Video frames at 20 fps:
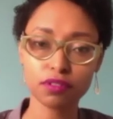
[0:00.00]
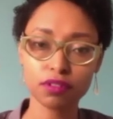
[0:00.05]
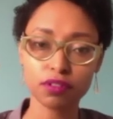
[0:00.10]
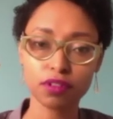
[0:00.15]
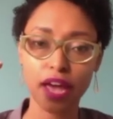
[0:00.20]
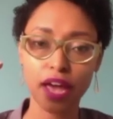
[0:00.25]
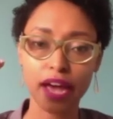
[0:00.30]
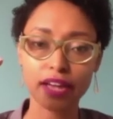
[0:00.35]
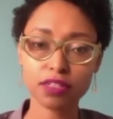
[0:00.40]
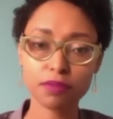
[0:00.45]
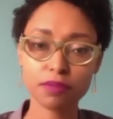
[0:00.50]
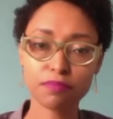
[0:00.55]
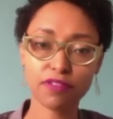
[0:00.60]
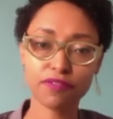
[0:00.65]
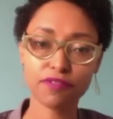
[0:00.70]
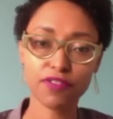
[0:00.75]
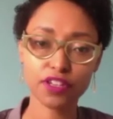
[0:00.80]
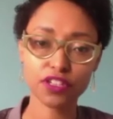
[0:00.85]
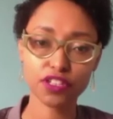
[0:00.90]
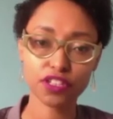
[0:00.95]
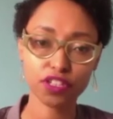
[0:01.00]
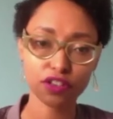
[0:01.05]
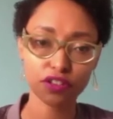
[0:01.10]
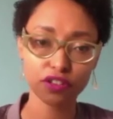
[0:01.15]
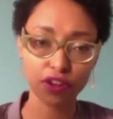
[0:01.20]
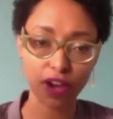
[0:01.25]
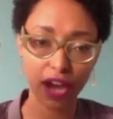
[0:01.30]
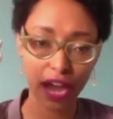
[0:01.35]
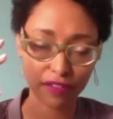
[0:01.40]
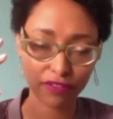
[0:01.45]
as a professional,
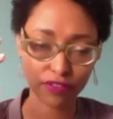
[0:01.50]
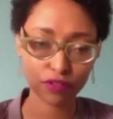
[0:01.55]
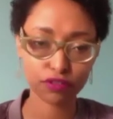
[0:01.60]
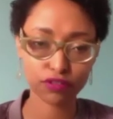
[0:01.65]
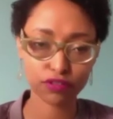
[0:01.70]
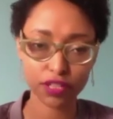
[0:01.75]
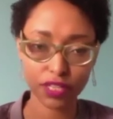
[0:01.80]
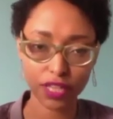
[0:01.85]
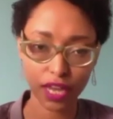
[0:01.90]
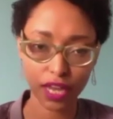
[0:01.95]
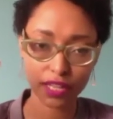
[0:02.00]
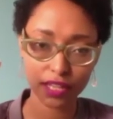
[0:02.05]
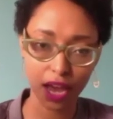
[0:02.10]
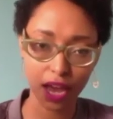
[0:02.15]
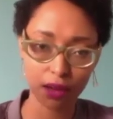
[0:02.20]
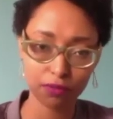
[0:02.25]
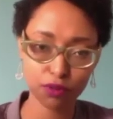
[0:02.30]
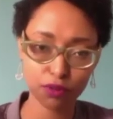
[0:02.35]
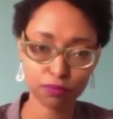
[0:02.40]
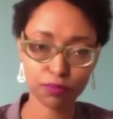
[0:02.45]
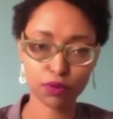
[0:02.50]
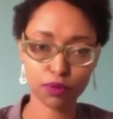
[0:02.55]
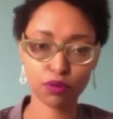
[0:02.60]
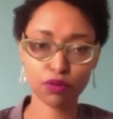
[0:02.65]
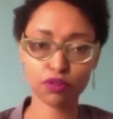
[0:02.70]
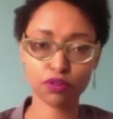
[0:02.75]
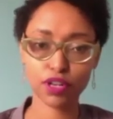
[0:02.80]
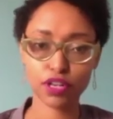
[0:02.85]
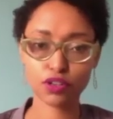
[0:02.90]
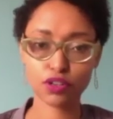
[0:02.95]
you have to also take time to
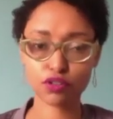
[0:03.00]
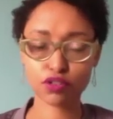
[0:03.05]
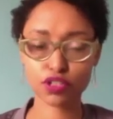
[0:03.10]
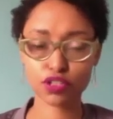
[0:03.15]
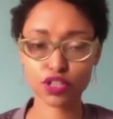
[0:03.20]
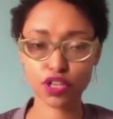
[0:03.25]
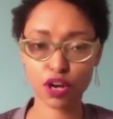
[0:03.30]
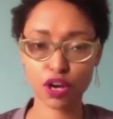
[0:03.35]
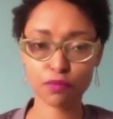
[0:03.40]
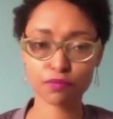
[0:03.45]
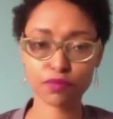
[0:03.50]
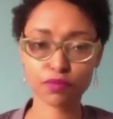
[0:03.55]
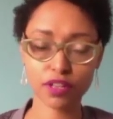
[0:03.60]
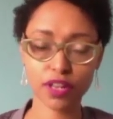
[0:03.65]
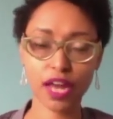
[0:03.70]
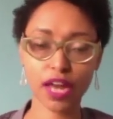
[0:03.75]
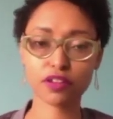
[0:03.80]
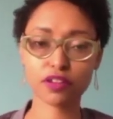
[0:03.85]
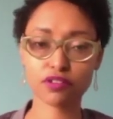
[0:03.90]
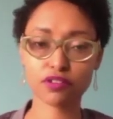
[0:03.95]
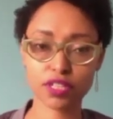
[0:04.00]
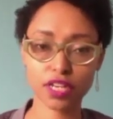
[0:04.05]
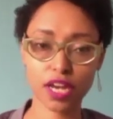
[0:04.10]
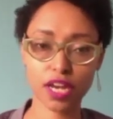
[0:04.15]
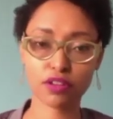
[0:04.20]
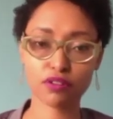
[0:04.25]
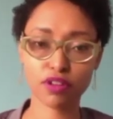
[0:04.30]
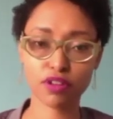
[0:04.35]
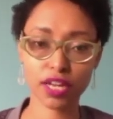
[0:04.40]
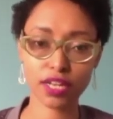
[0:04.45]
broaden your scope. So like you say,
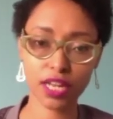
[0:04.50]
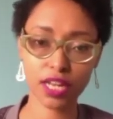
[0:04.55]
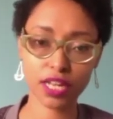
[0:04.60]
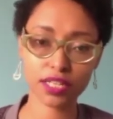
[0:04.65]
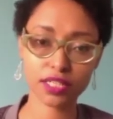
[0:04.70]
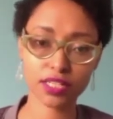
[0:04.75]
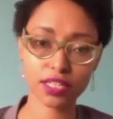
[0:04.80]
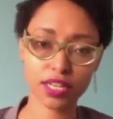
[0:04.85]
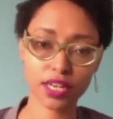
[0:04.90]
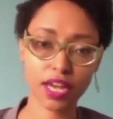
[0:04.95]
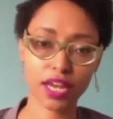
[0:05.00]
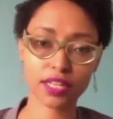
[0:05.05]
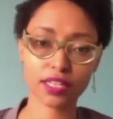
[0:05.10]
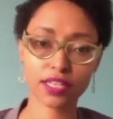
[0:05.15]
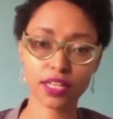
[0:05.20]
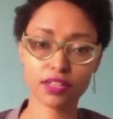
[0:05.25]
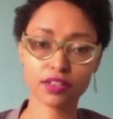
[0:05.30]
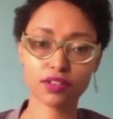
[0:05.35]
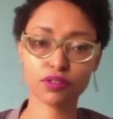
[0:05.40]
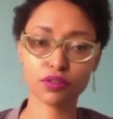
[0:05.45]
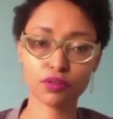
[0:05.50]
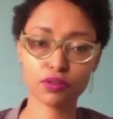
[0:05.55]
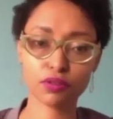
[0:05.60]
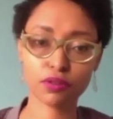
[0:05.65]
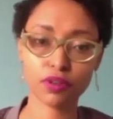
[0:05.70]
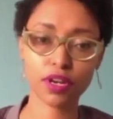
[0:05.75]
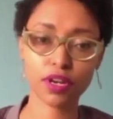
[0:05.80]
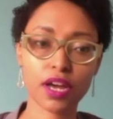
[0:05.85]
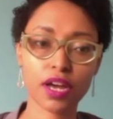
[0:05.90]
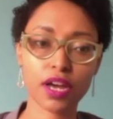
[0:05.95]
you can integrate and do,
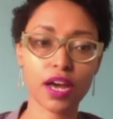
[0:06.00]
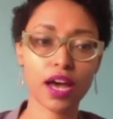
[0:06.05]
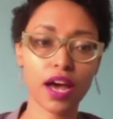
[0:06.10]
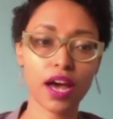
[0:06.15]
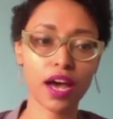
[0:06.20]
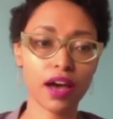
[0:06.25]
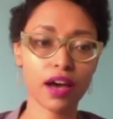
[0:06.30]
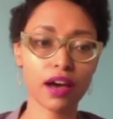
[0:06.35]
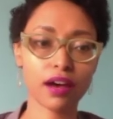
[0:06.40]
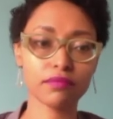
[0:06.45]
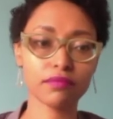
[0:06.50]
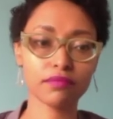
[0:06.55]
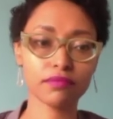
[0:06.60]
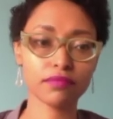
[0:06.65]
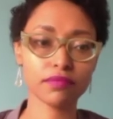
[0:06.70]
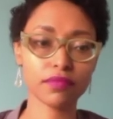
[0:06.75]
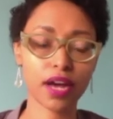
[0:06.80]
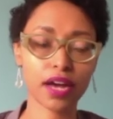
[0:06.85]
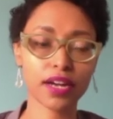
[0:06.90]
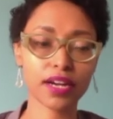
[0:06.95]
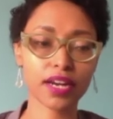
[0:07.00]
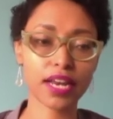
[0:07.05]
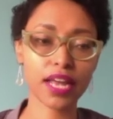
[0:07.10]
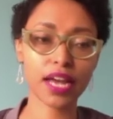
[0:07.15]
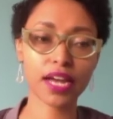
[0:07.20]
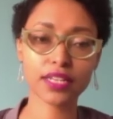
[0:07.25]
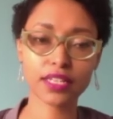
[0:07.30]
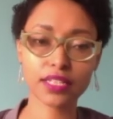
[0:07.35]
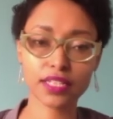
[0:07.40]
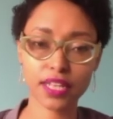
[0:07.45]
I really
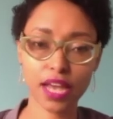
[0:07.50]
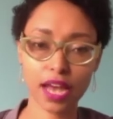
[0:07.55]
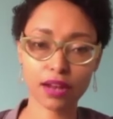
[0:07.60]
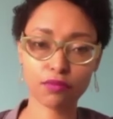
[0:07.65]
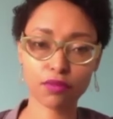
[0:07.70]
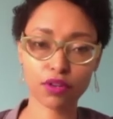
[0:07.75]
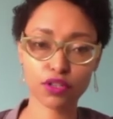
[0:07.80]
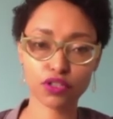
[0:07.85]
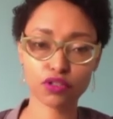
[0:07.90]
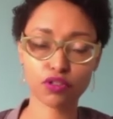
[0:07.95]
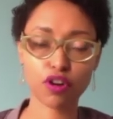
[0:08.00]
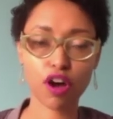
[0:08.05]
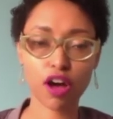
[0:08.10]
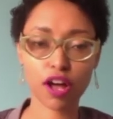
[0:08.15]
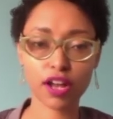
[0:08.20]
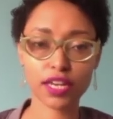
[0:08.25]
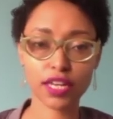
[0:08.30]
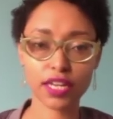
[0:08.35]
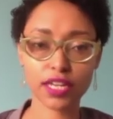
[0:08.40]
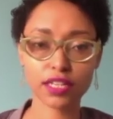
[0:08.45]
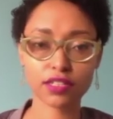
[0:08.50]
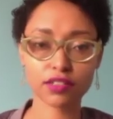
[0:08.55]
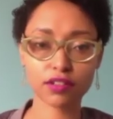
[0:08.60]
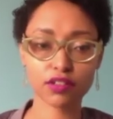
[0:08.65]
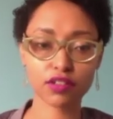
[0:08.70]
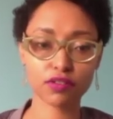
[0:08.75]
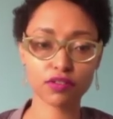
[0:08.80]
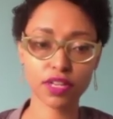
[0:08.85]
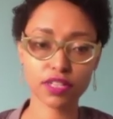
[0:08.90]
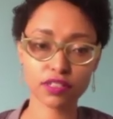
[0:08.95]
understand what your colleagues are
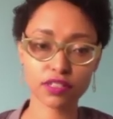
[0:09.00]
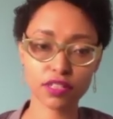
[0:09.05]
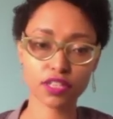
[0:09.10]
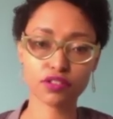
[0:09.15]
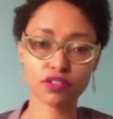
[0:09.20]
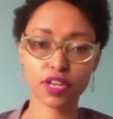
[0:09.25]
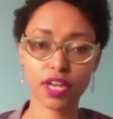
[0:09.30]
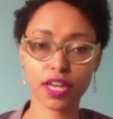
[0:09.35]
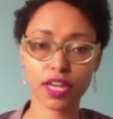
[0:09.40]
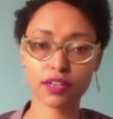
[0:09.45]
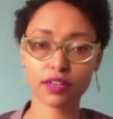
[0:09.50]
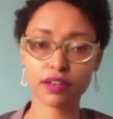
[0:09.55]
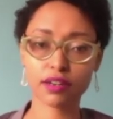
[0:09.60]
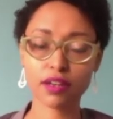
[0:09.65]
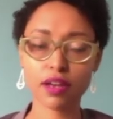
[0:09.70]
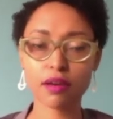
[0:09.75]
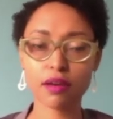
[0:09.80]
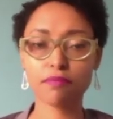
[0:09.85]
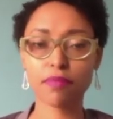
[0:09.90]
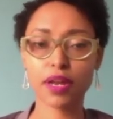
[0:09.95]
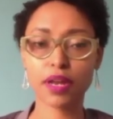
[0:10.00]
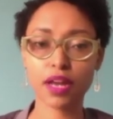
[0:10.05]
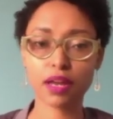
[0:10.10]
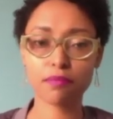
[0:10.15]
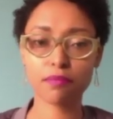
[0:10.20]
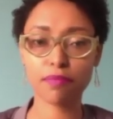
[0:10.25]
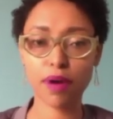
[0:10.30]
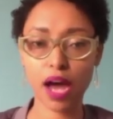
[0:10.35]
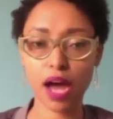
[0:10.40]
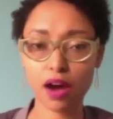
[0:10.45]
doing so that you can better
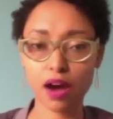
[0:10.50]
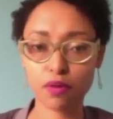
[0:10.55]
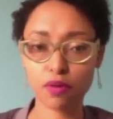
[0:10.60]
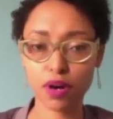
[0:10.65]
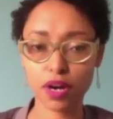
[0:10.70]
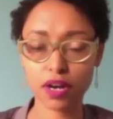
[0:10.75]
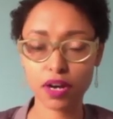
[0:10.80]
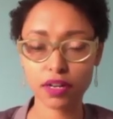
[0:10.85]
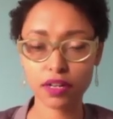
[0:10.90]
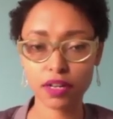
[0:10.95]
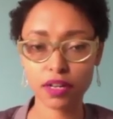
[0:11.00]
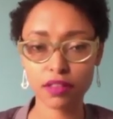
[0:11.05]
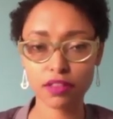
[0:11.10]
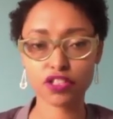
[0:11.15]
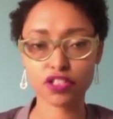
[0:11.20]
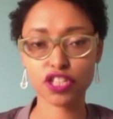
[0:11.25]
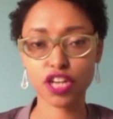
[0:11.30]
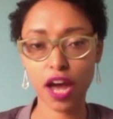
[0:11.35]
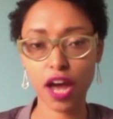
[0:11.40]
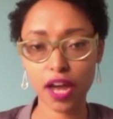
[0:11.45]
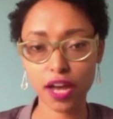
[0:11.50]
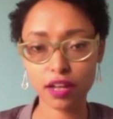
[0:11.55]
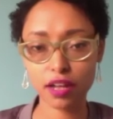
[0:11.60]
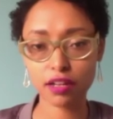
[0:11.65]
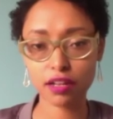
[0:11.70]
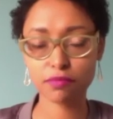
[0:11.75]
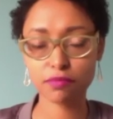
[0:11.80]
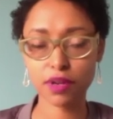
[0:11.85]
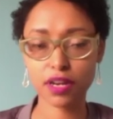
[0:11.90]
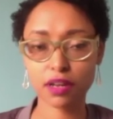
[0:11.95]
empower the
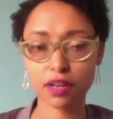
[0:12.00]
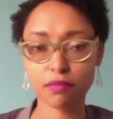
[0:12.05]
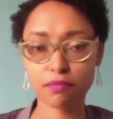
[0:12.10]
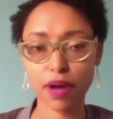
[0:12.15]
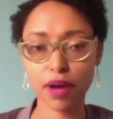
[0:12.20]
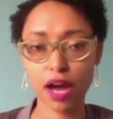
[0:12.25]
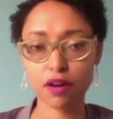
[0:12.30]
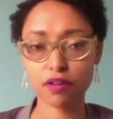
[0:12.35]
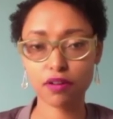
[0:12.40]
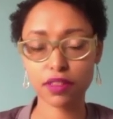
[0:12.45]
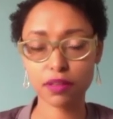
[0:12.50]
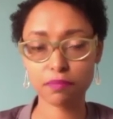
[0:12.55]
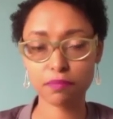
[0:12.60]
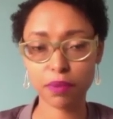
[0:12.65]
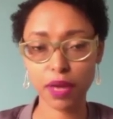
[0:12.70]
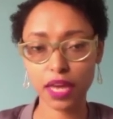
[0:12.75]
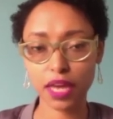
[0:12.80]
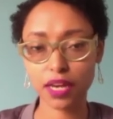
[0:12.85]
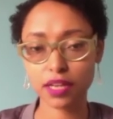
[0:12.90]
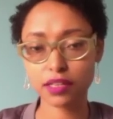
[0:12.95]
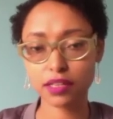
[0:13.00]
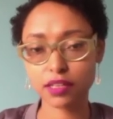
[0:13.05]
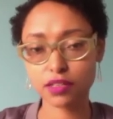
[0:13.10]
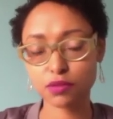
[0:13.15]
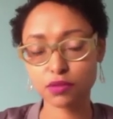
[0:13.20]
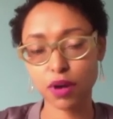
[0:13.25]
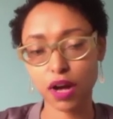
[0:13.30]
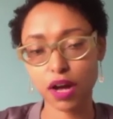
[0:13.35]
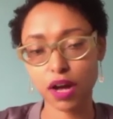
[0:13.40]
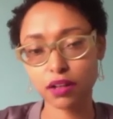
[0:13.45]
child, better empower the parent as
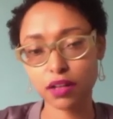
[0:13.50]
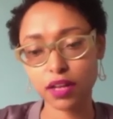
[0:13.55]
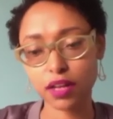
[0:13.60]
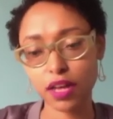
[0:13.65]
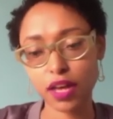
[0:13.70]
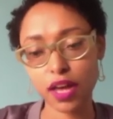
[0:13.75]
well.